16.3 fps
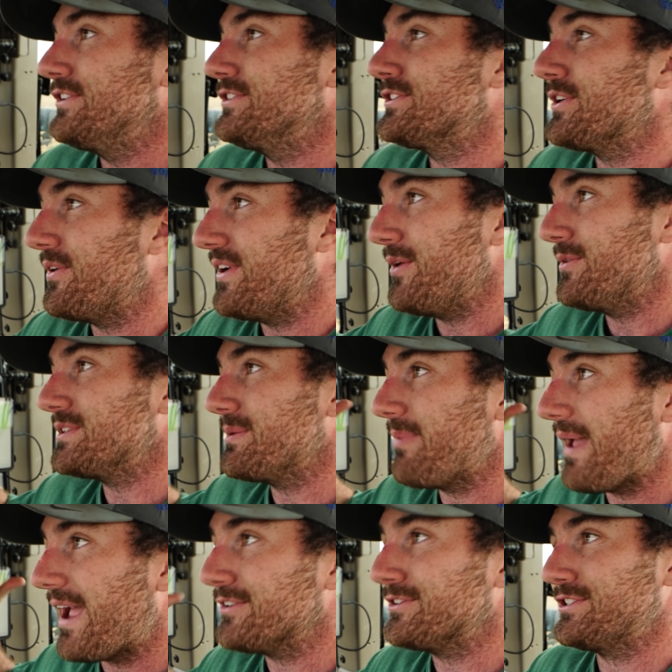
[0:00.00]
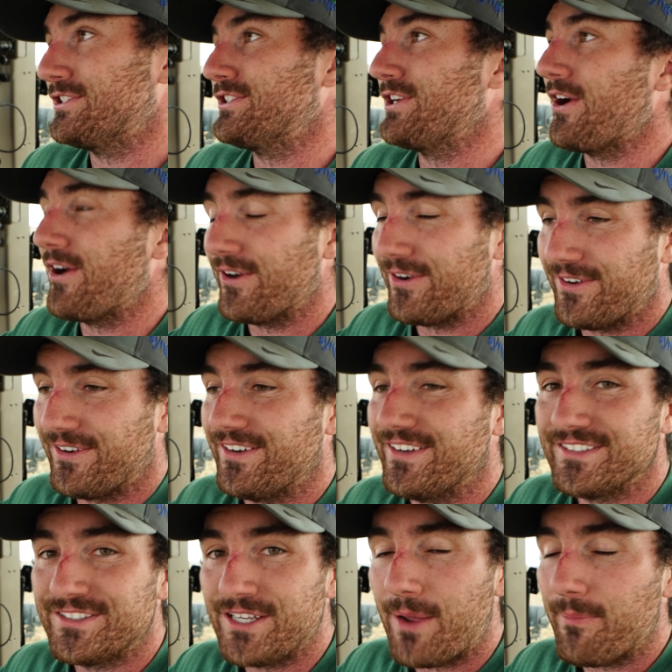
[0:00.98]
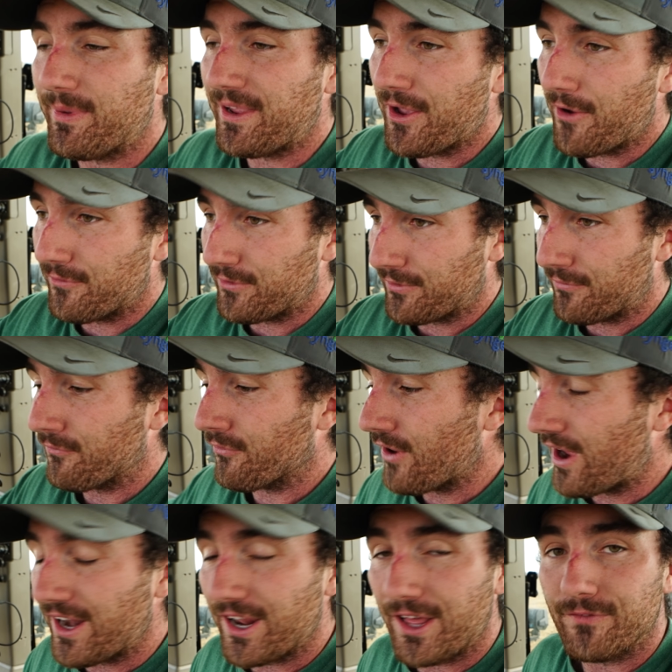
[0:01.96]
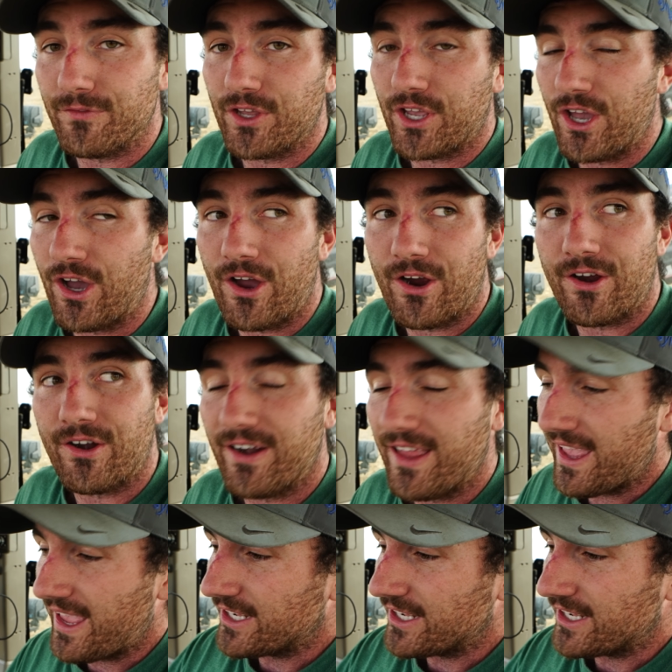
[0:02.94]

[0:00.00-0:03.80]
so he was about to start dumping over the front of the cart